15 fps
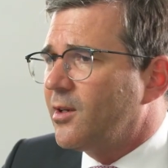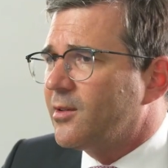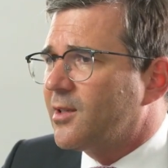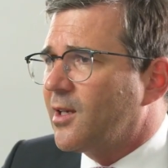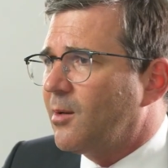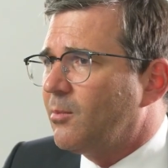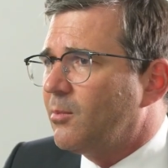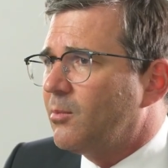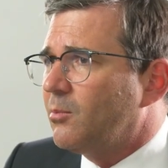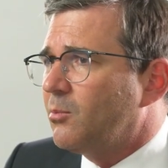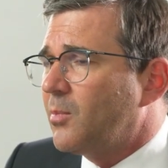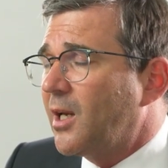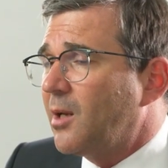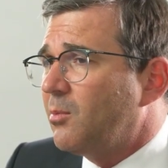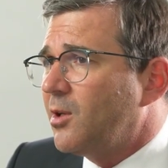some
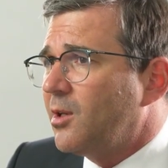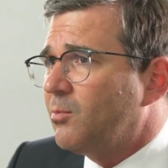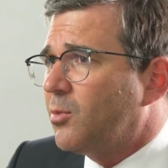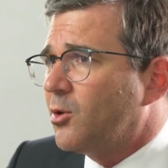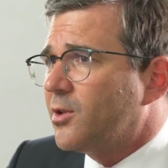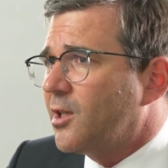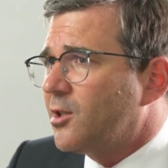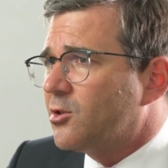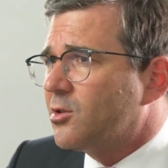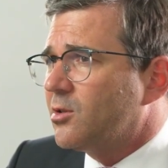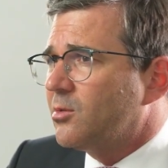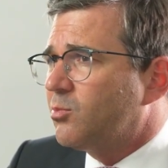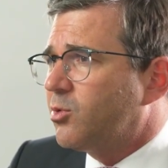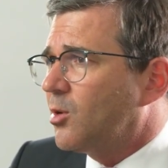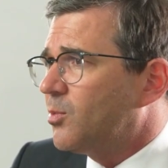maybe
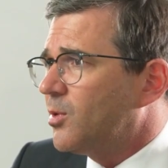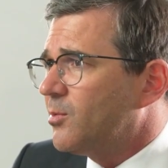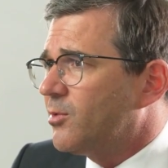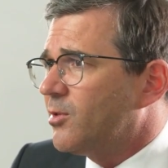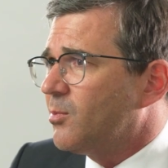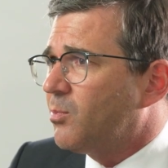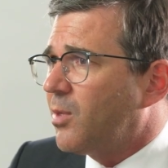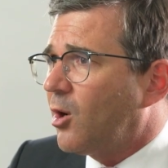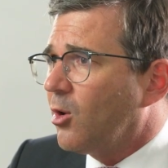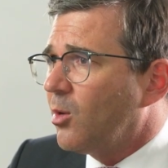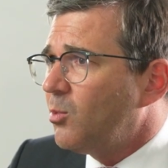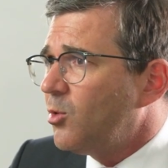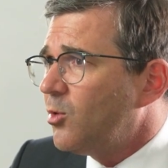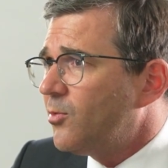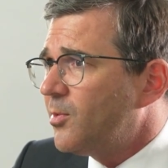potential problems with bowel
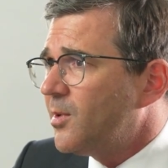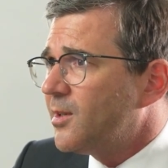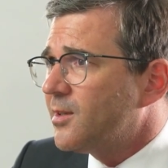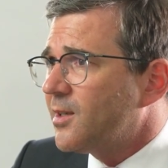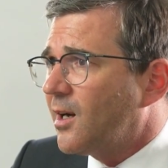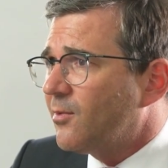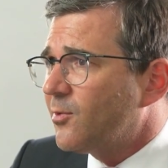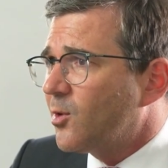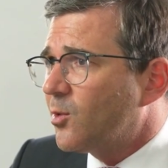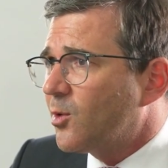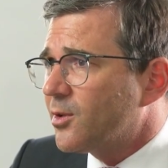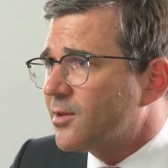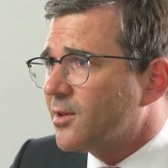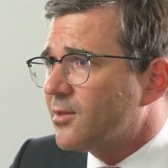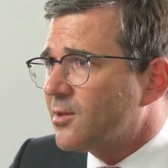movement
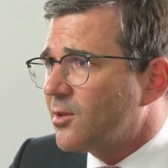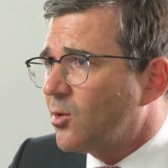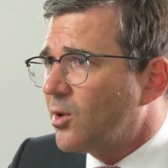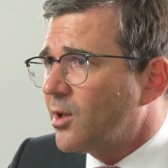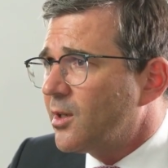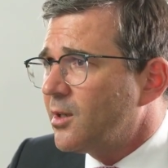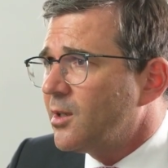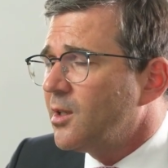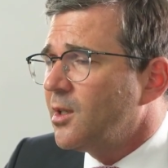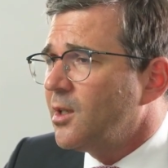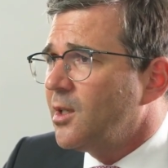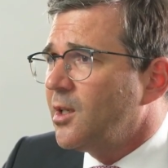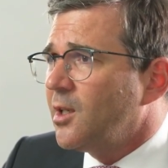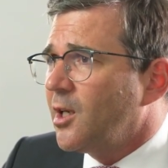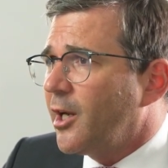afterwards and so on.
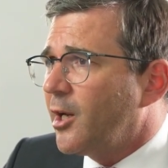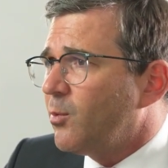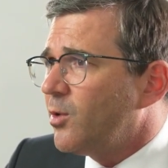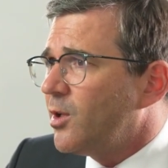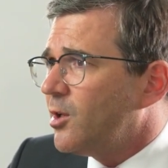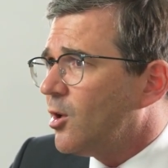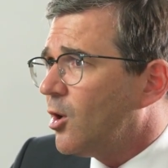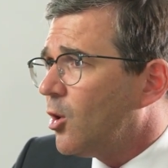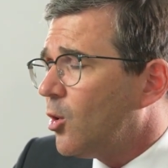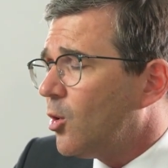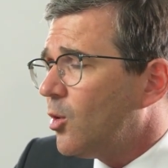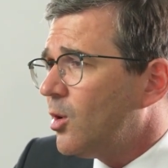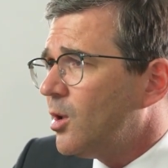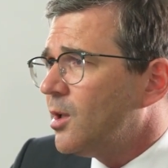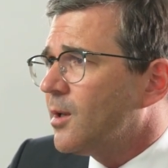And we
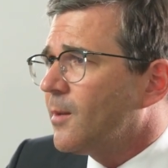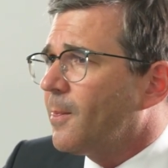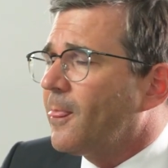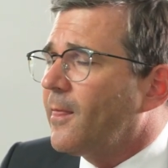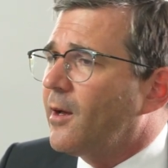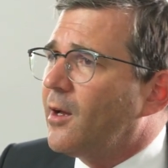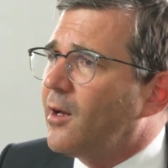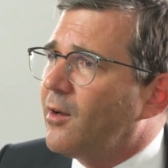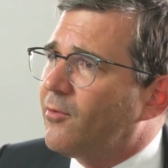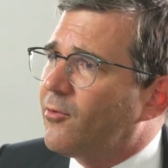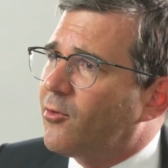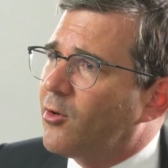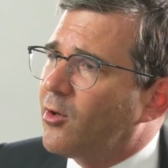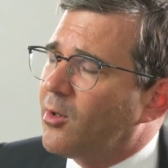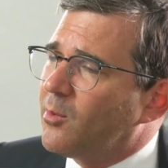know
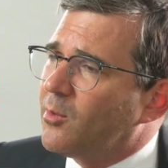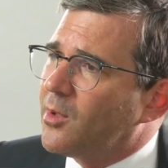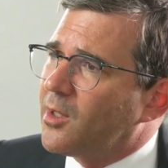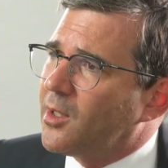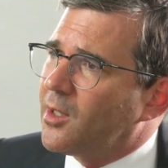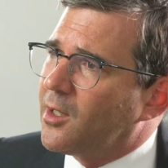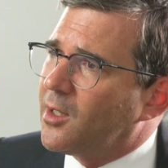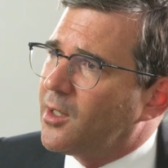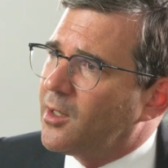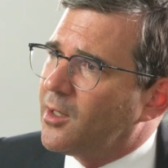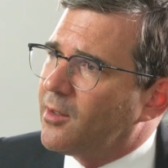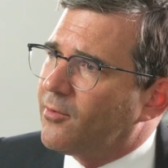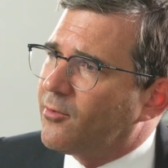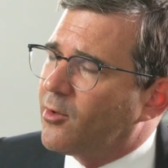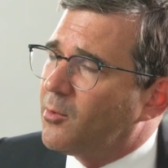
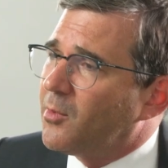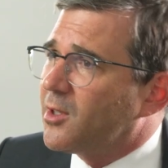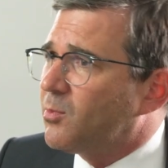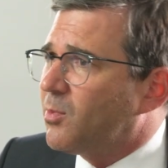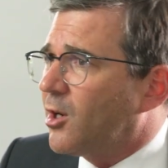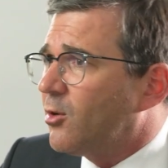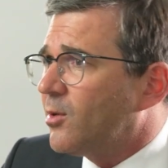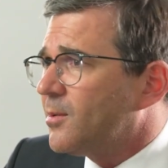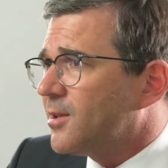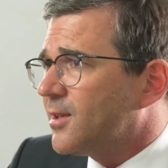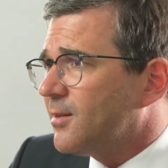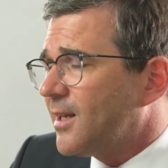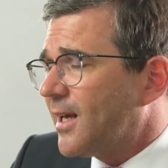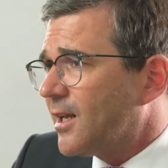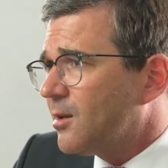from experiments
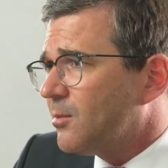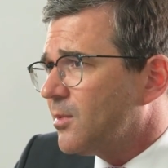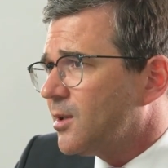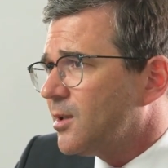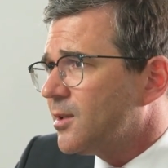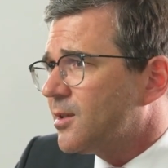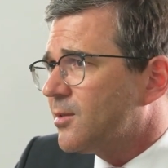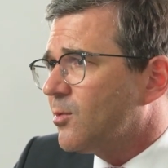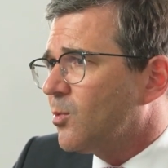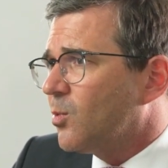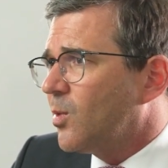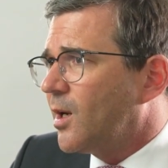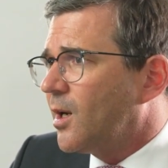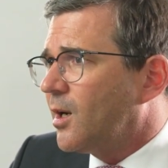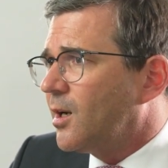in animals
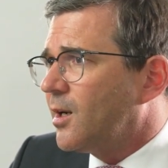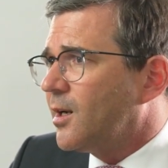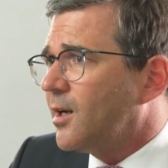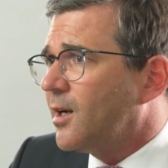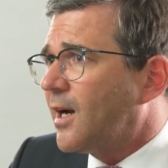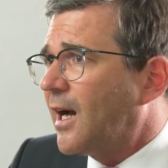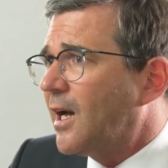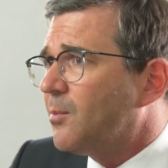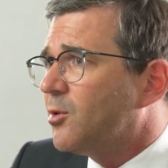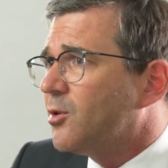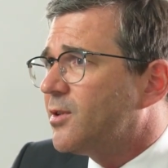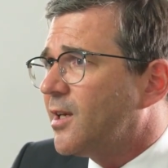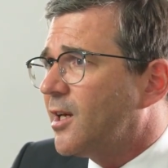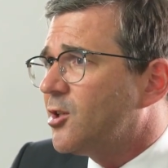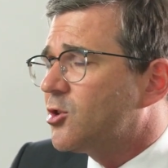where
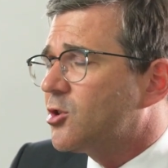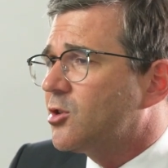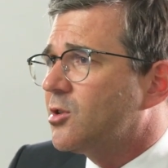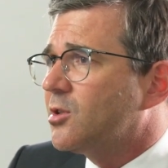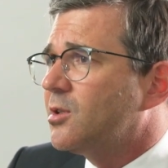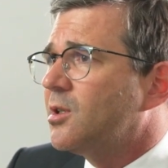hypotension